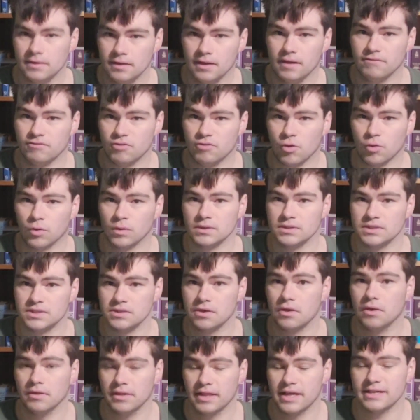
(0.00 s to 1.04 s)
of course,
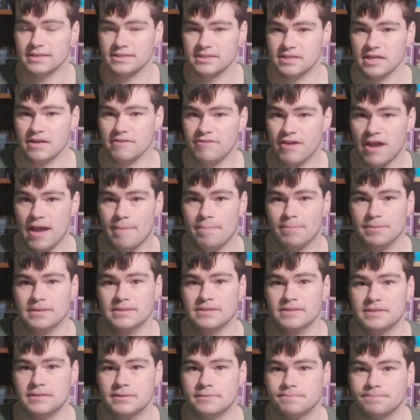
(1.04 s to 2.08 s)
all that stuff
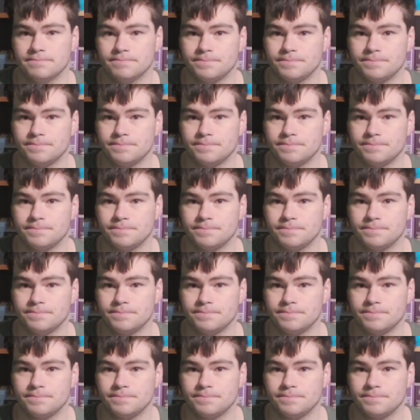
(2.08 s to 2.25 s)
happens.